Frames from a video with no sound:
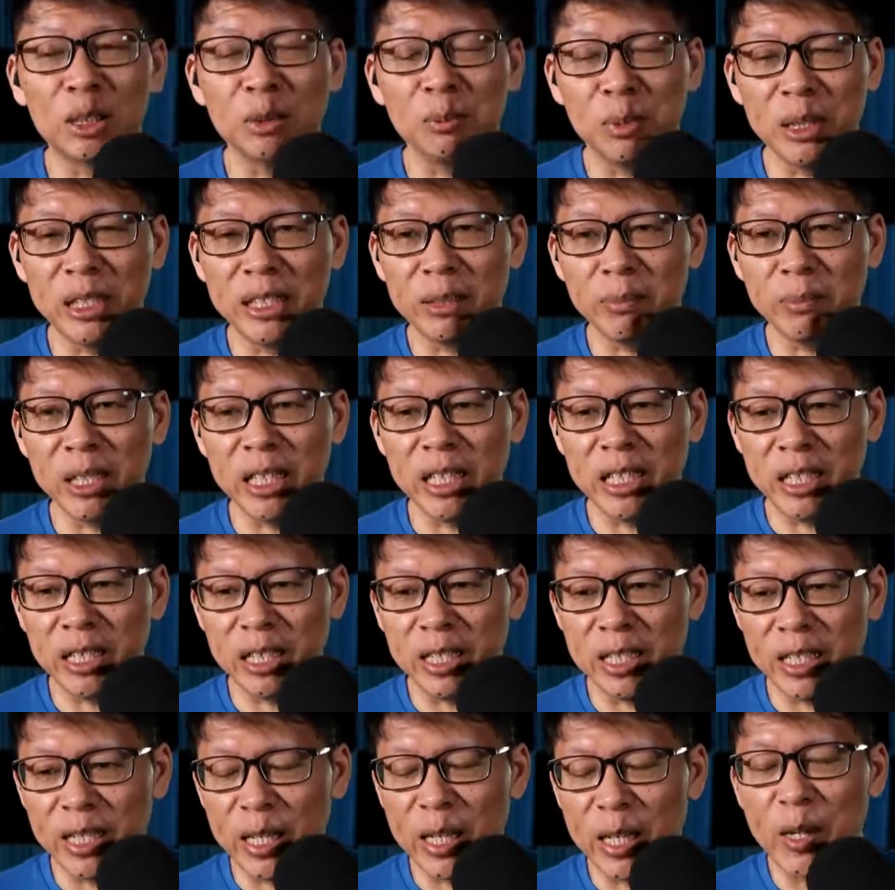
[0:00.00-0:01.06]
Please be
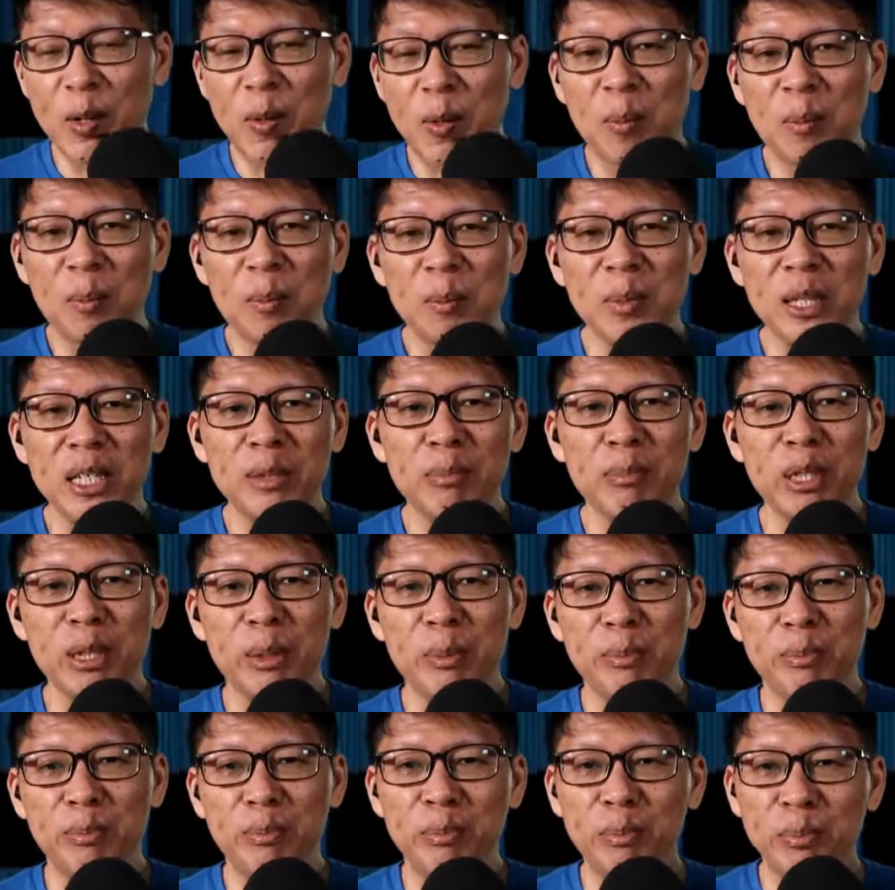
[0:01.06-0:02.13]

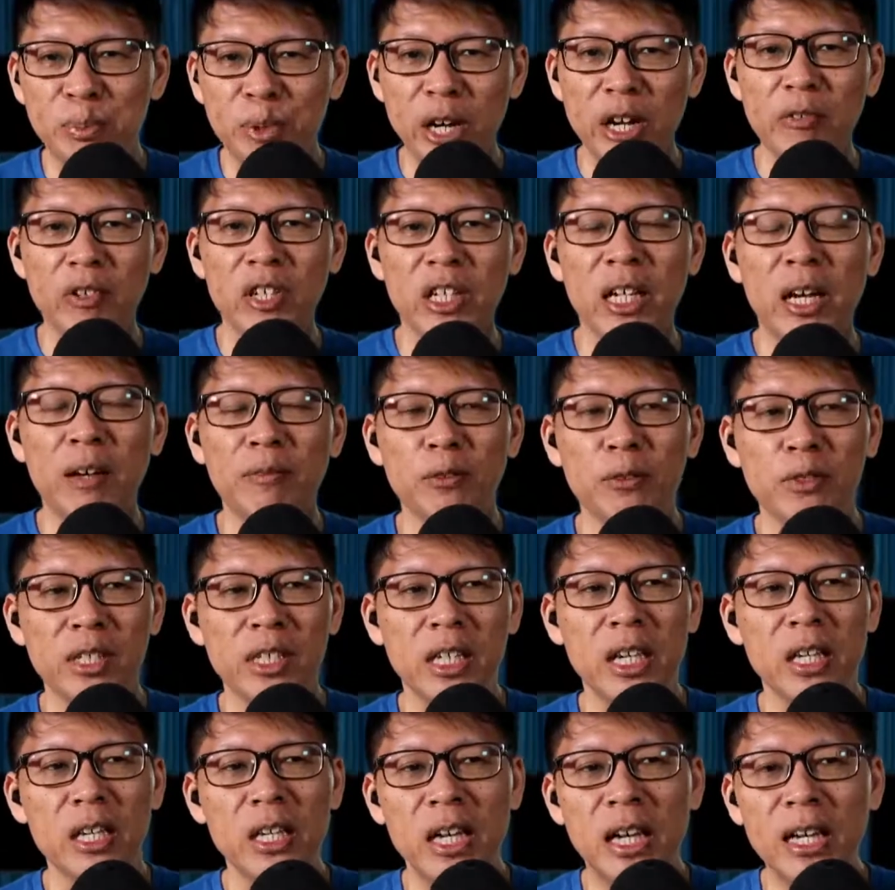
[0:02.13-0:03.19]
brave enough to
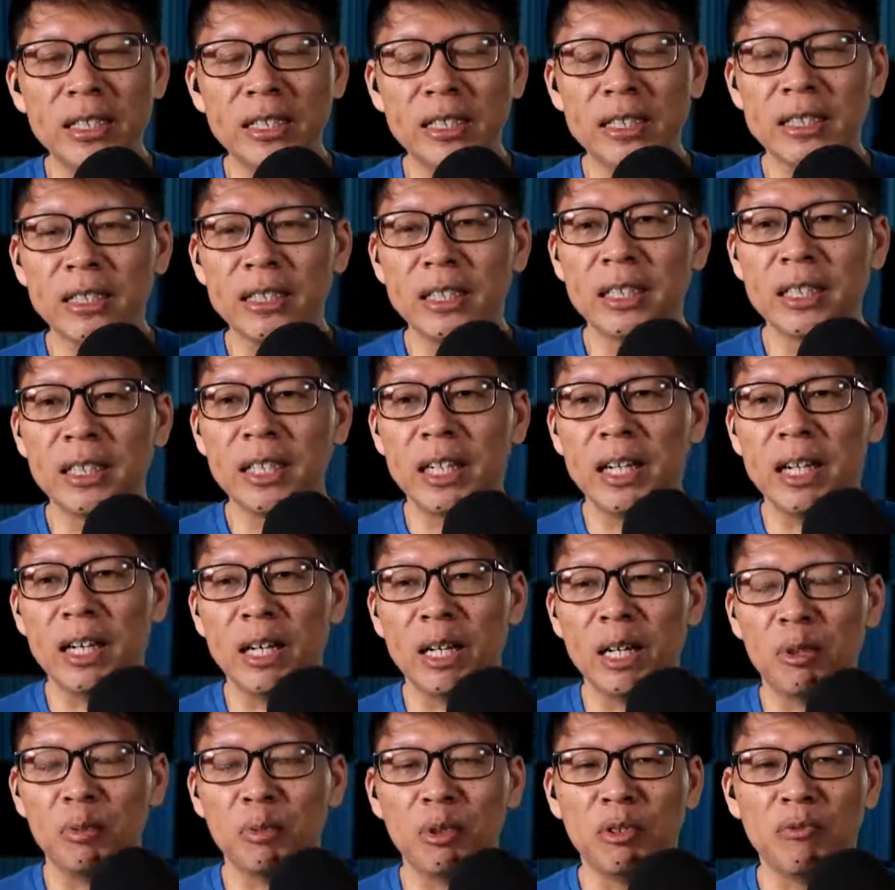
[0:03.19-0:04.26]
say yes,
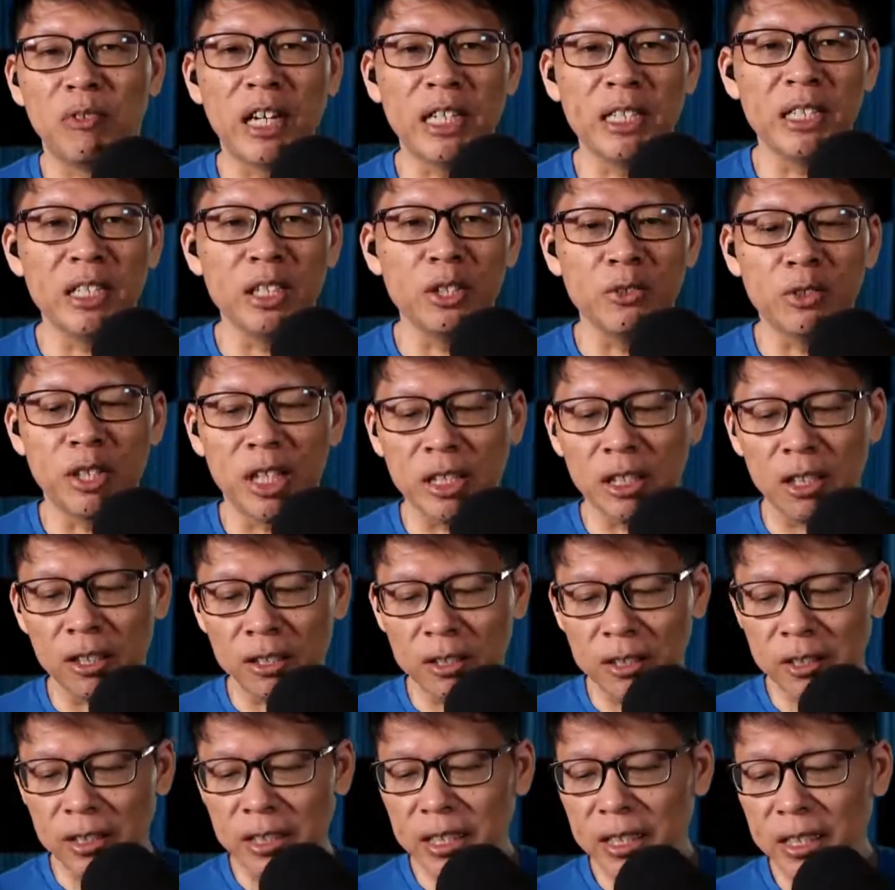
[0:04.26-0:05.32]
provided you are
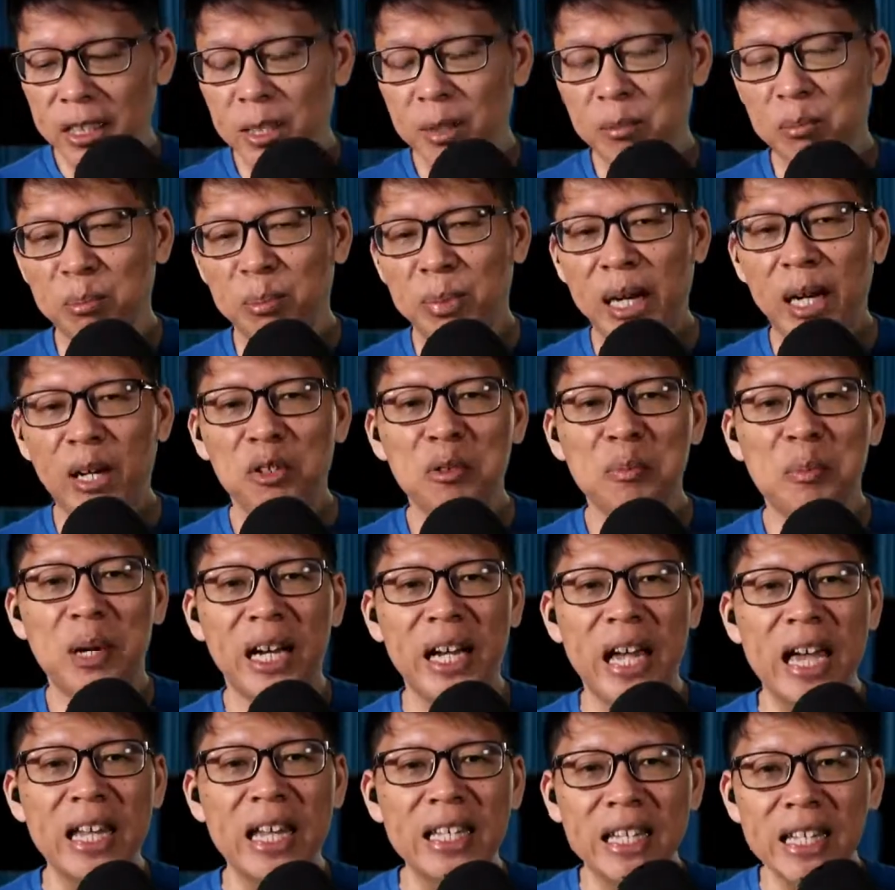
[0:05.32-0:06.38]
not bound by
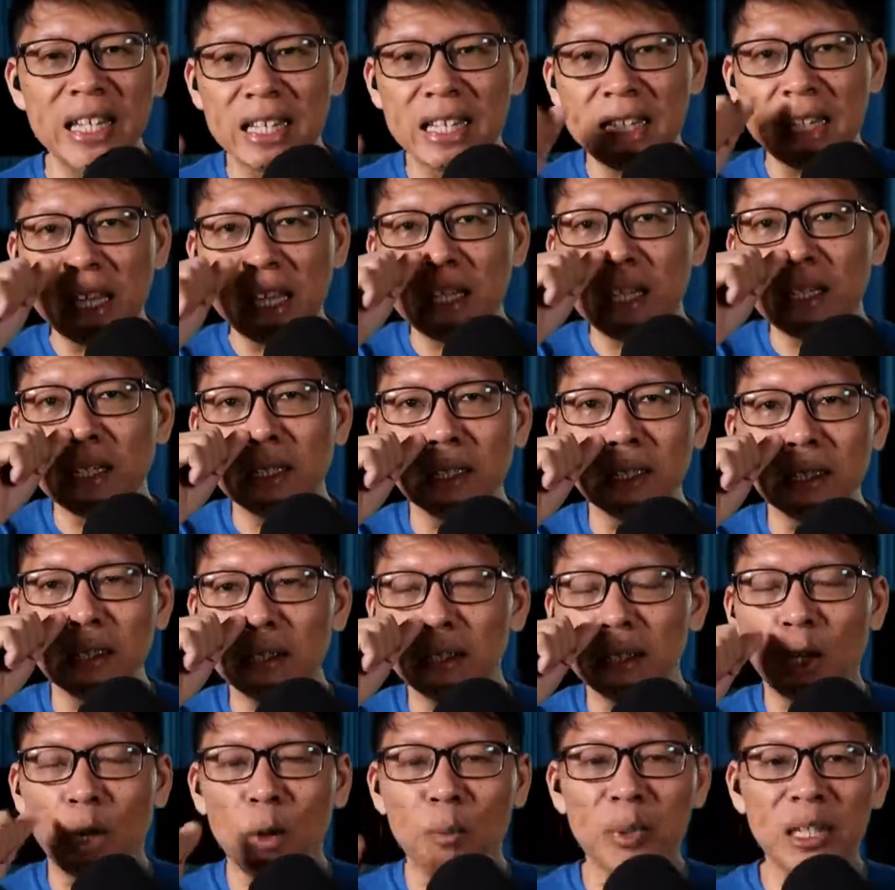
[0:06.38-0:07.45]
any legal
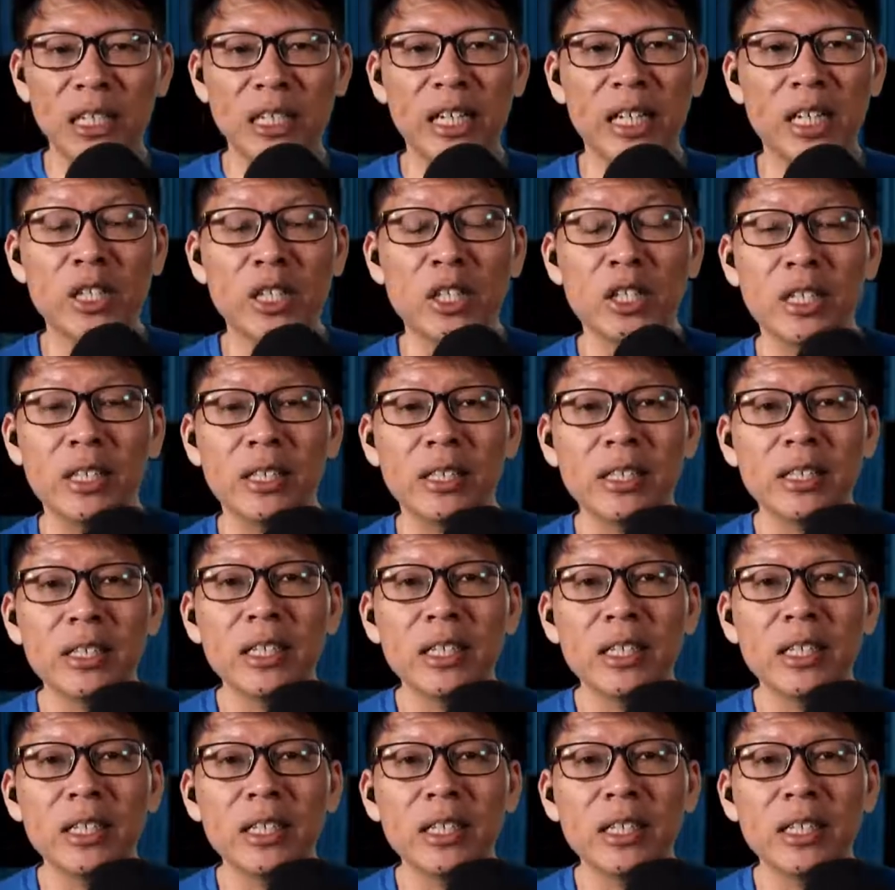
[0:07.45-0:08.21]
obligations,